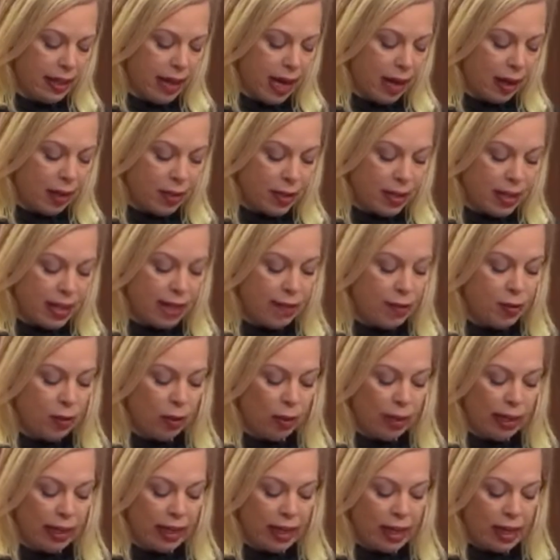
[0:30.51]
I received
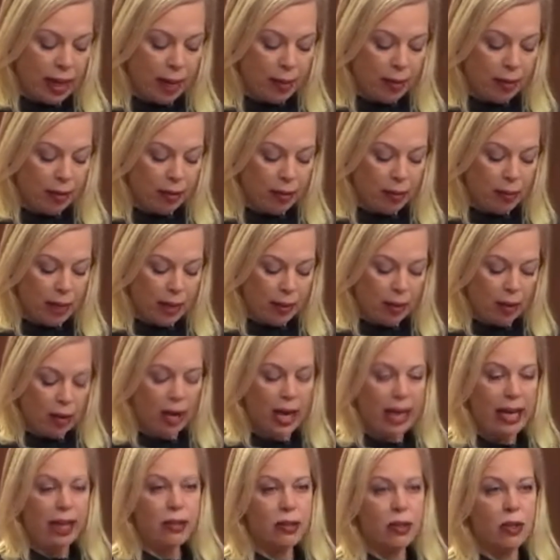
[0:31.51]
only a couple of minimal
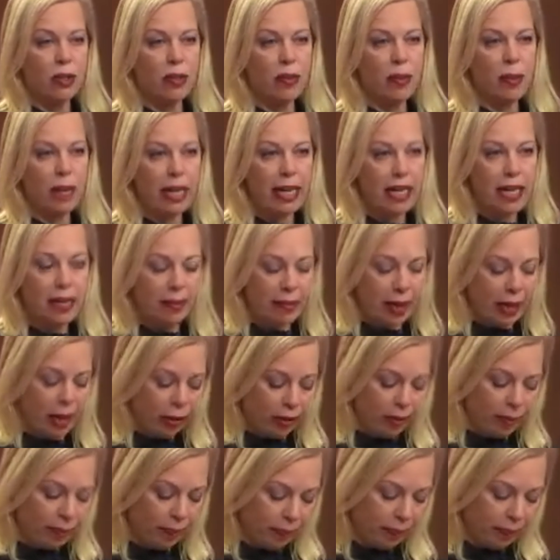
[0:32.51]
answers by email.